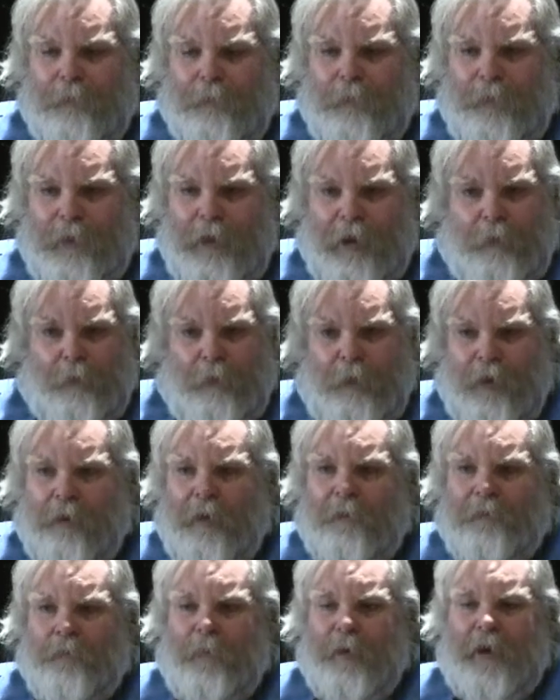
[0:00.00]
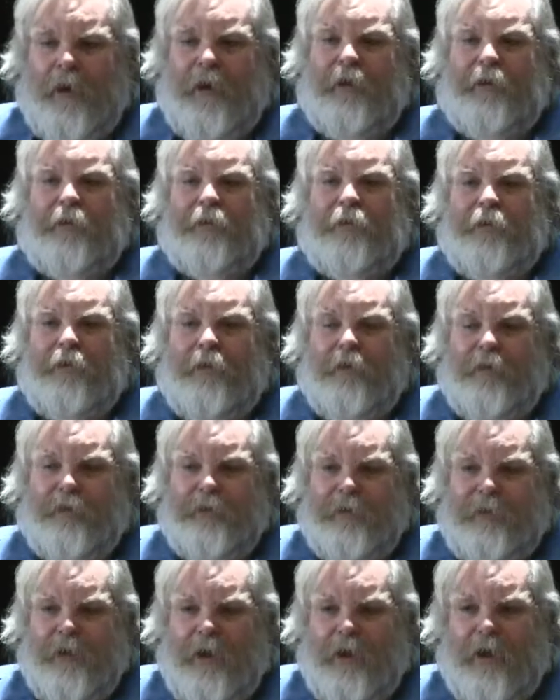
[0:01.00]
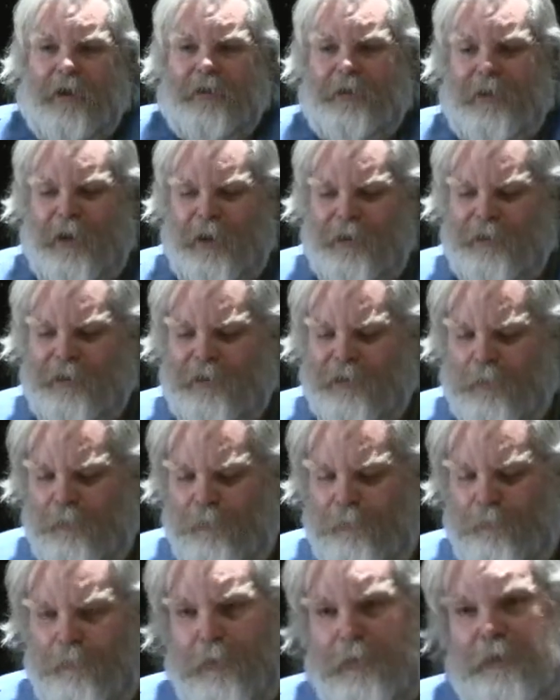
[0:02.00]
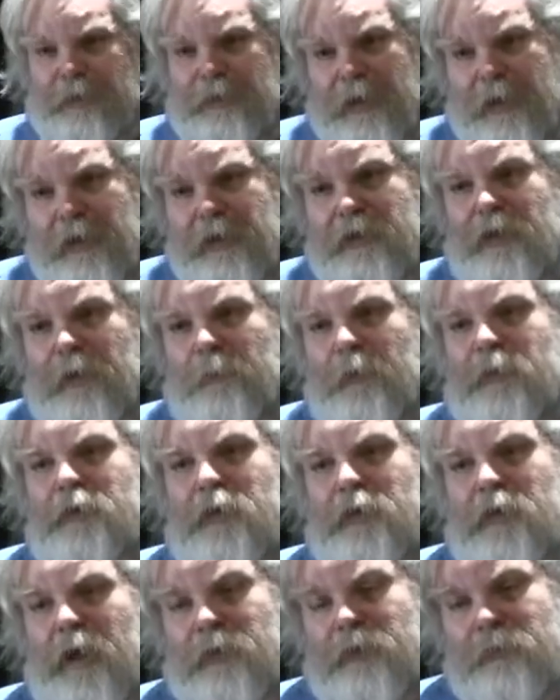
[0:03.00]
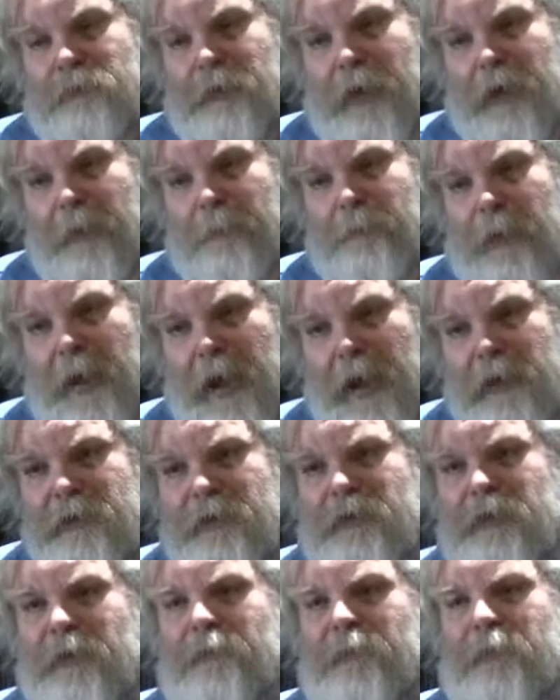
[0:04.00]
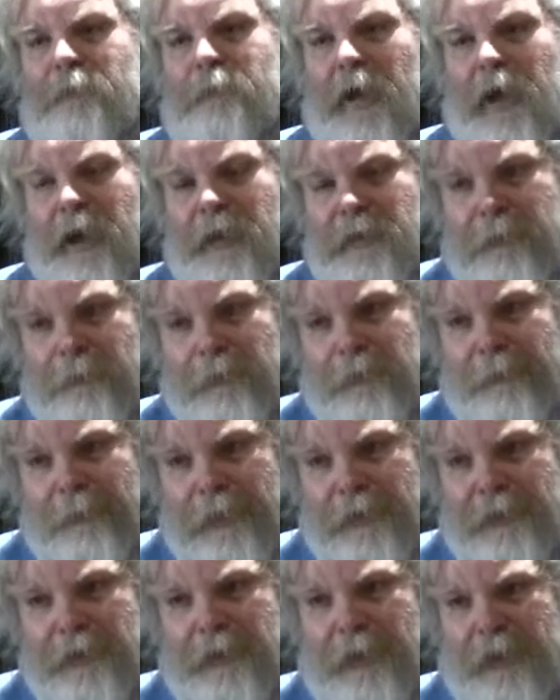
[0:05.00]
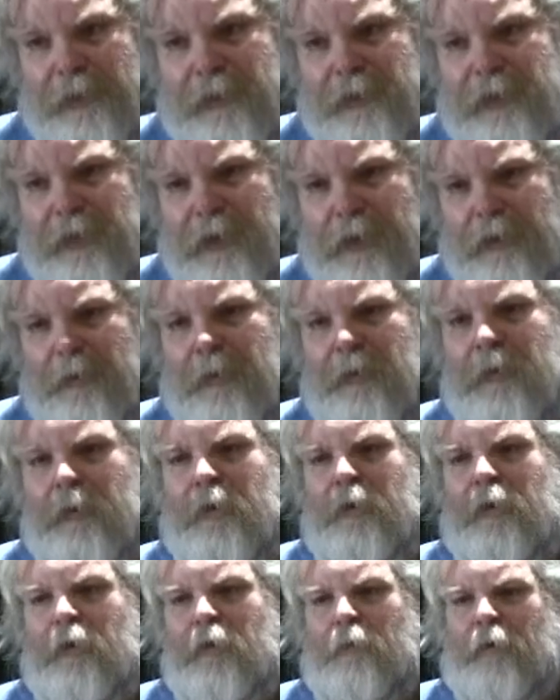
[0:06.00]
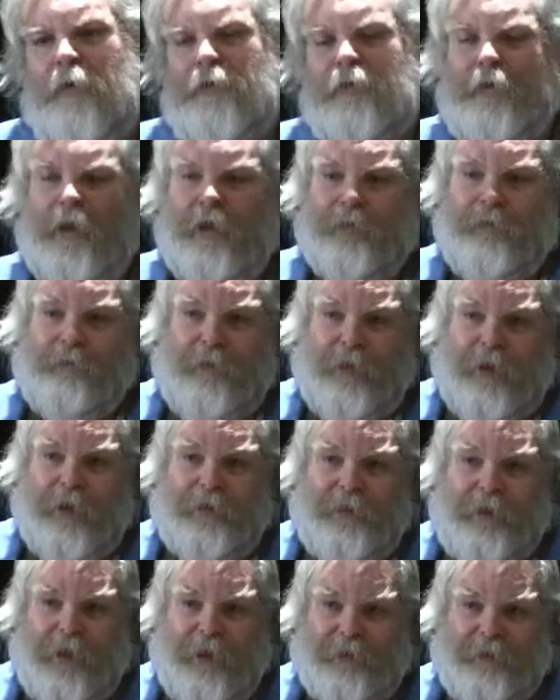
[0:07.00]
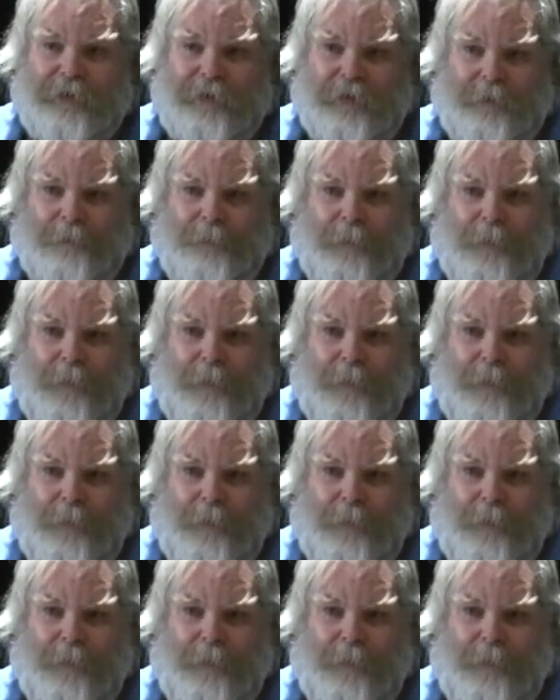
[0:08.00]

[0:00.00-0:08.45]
we, we don't have a waiting list in our state. Our state is so, CDC wants to concentrate on positive, positive prevention next year, wants to concentrate on testing.